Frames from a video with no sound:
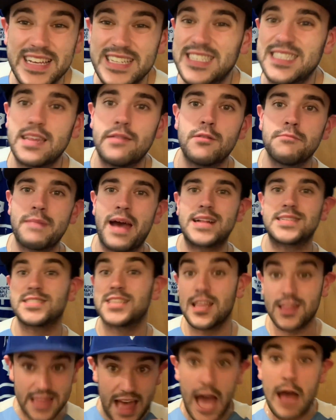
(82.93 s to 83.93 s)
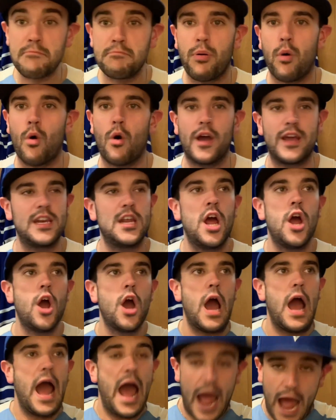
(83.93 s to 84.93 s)
Steven Matz, to that point,
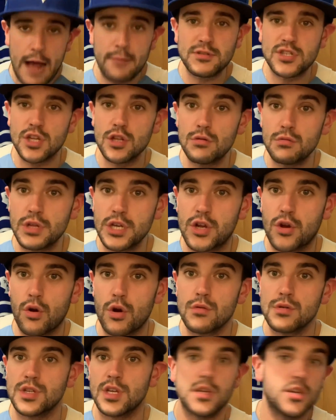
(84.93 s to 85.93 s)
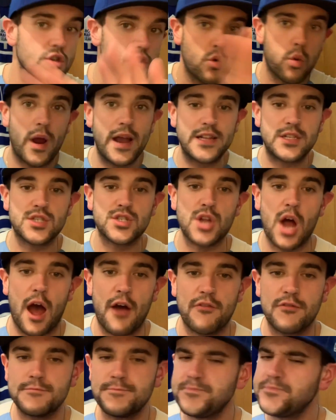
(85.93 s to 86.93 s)
absolutely cruising. Great
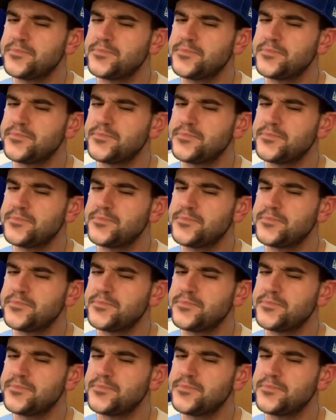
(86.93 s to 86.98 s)
stuff.